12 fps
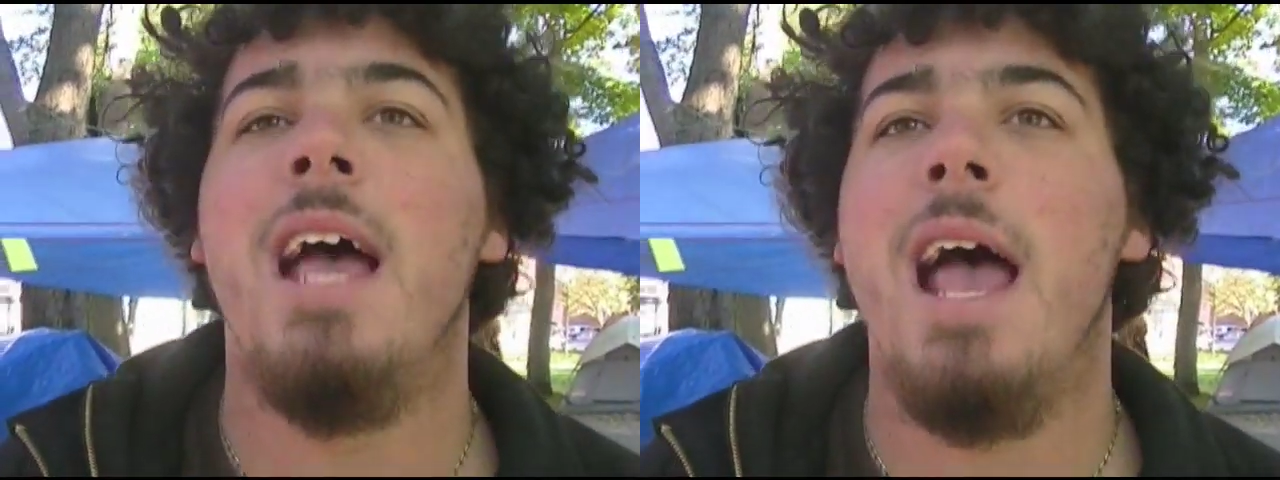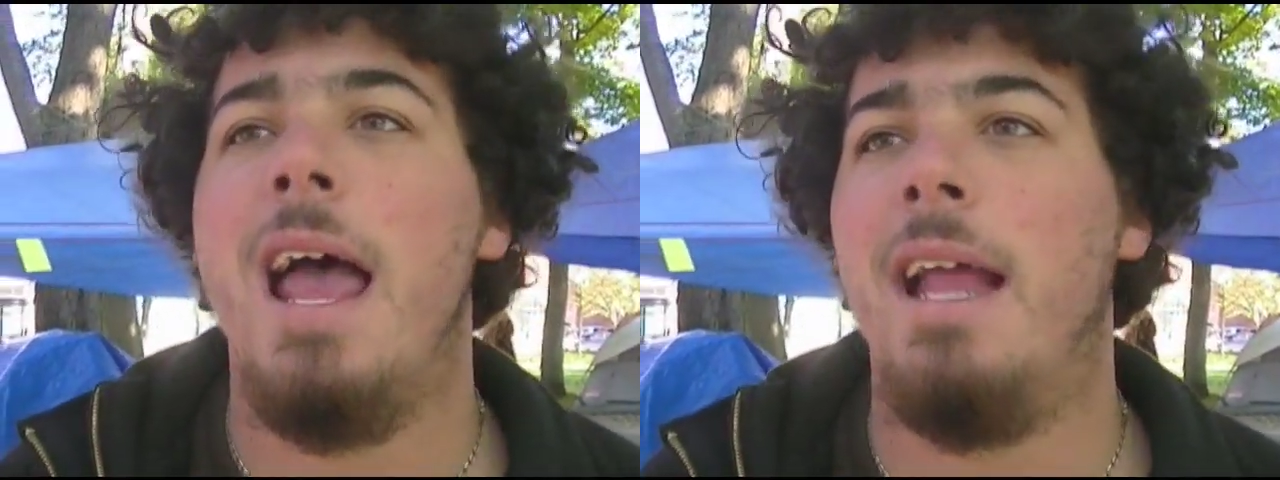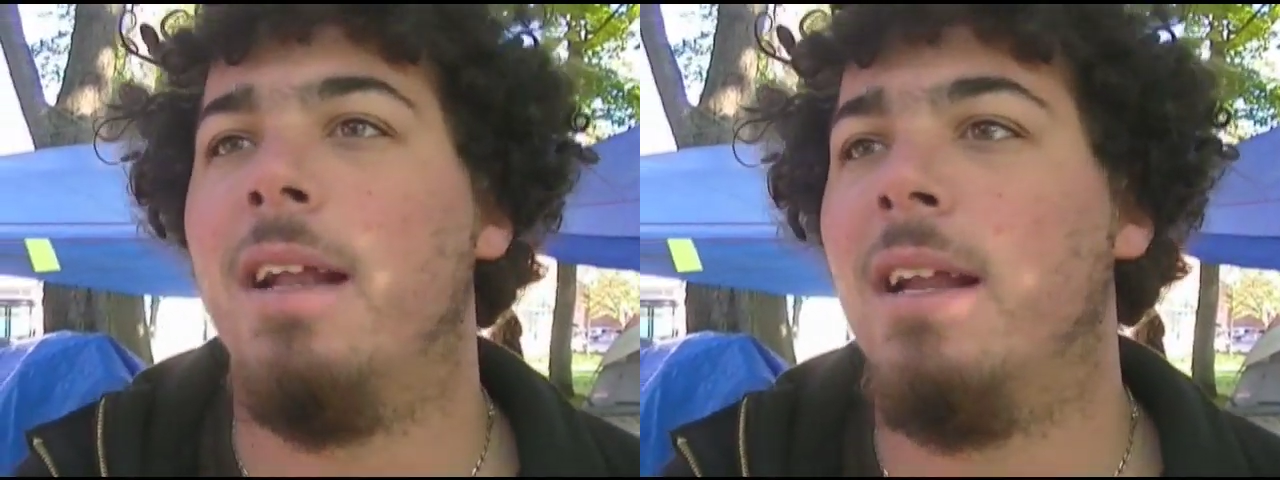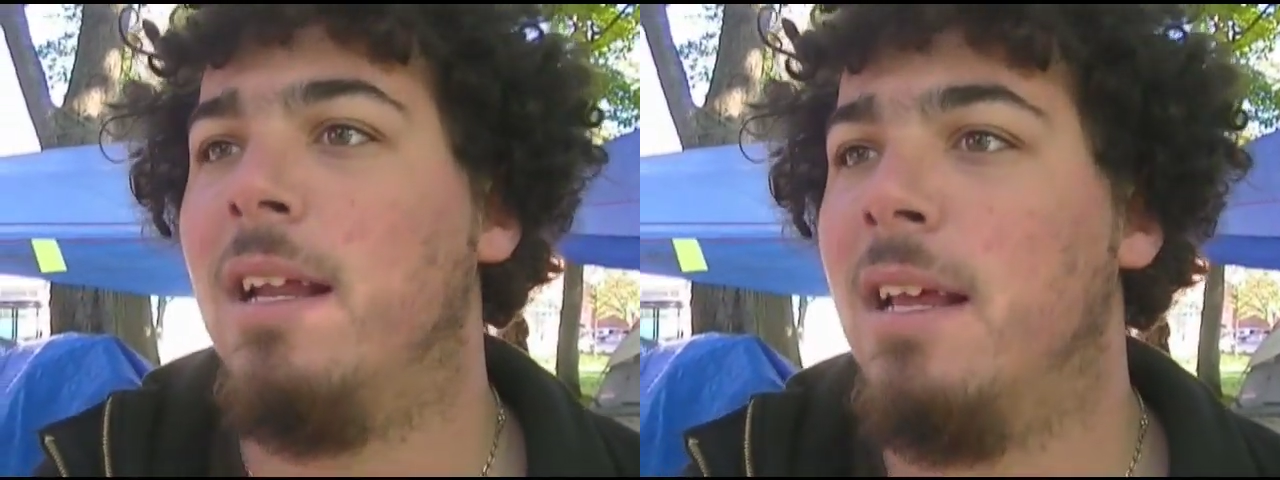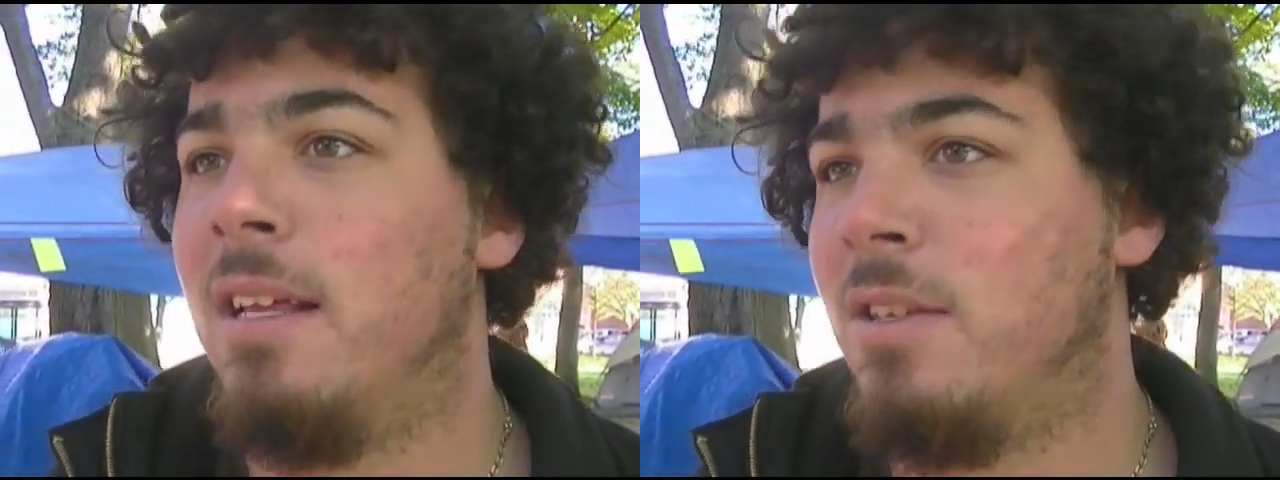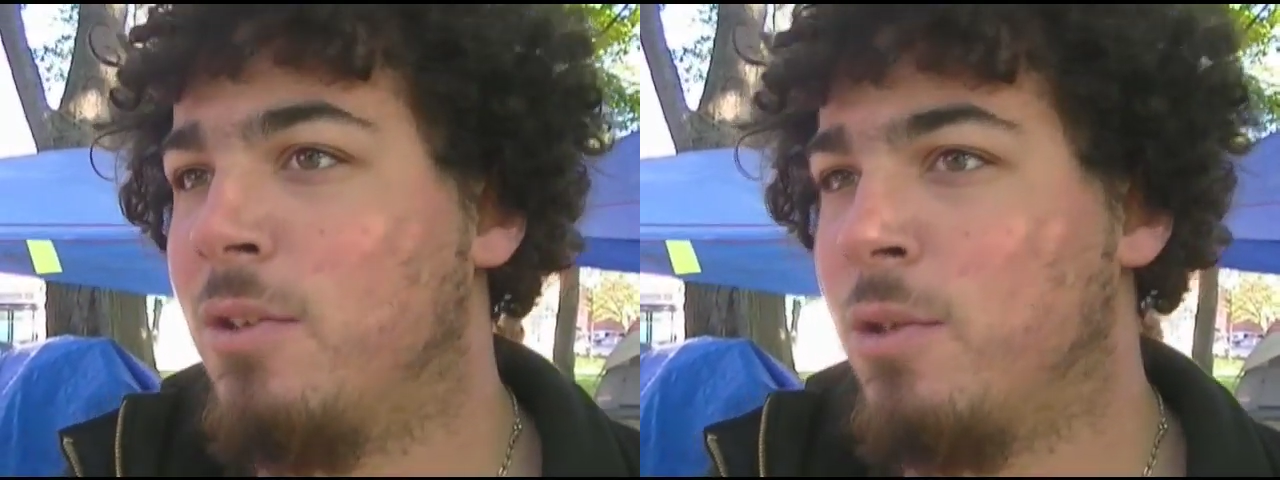and
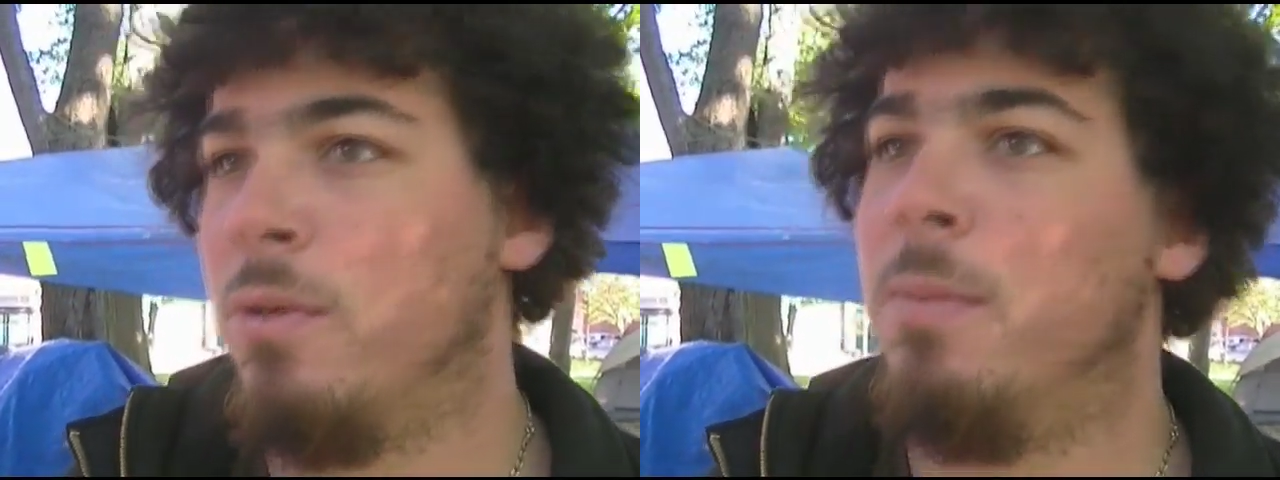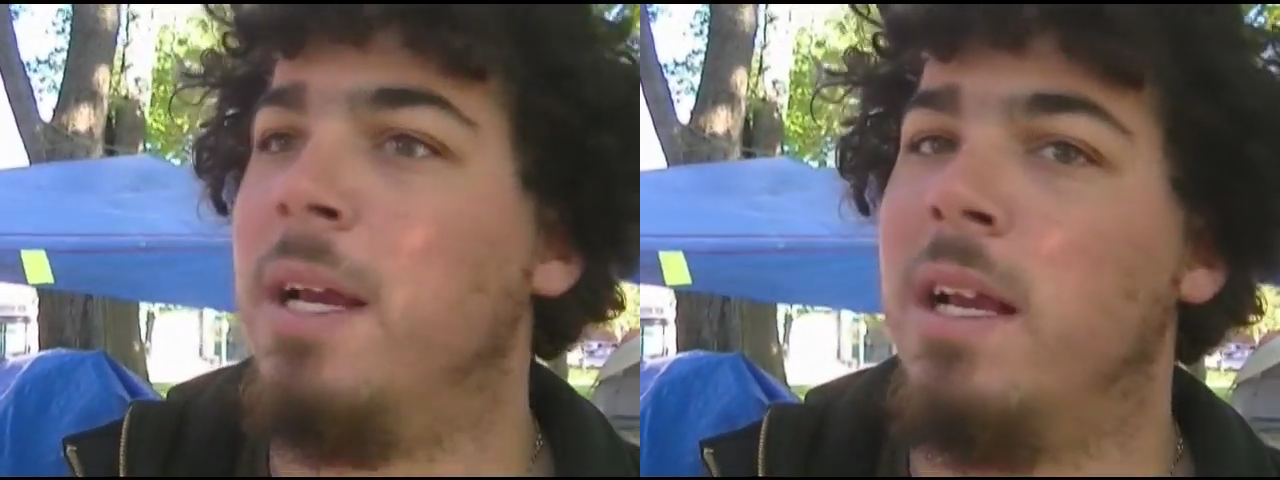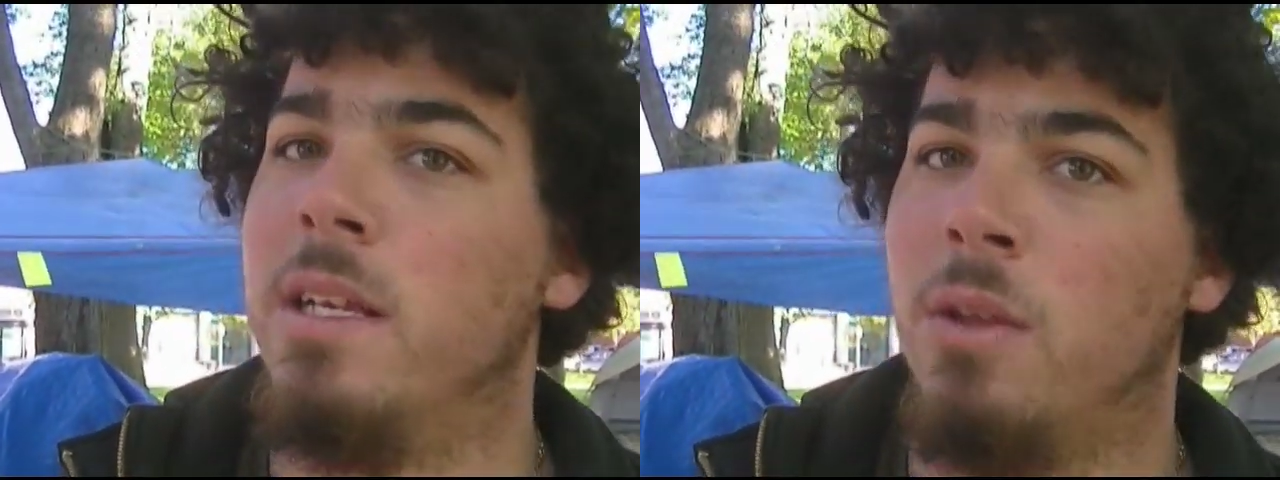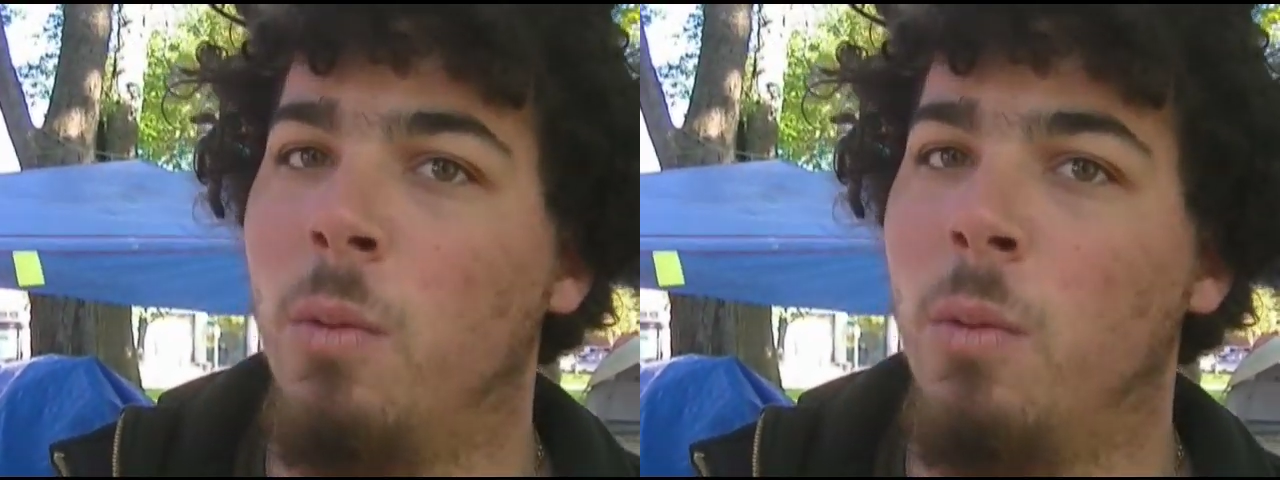it's true because the